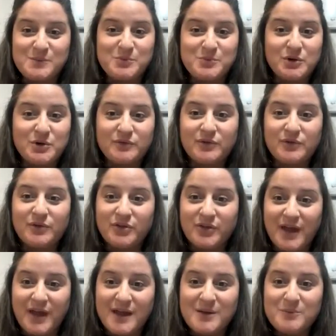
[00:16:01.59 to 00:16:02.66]
beautiful
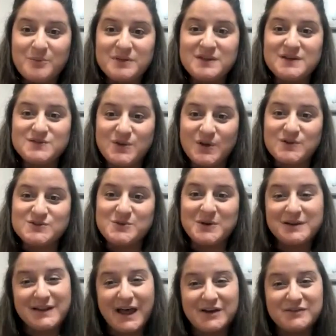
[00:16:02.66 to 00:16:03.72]
thing, but there's also a
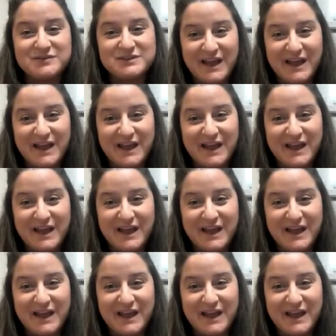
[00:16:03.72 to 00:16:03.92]
lot of